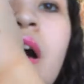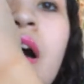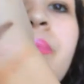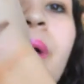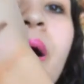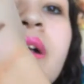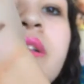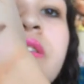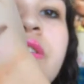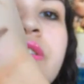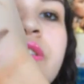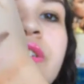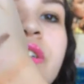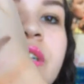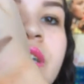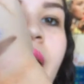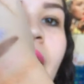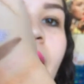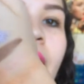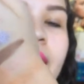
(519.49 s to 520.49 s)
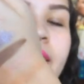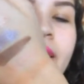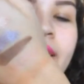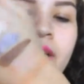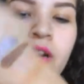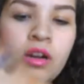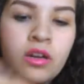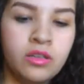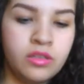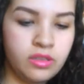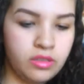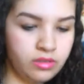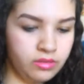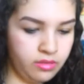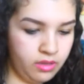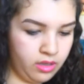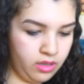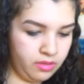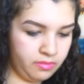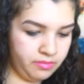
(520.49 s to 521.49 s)
um, bronzer and highlight aren't
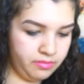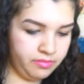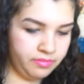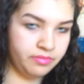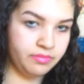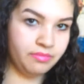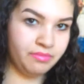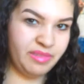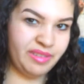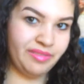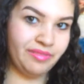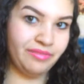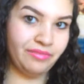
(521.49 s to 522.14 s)
um, my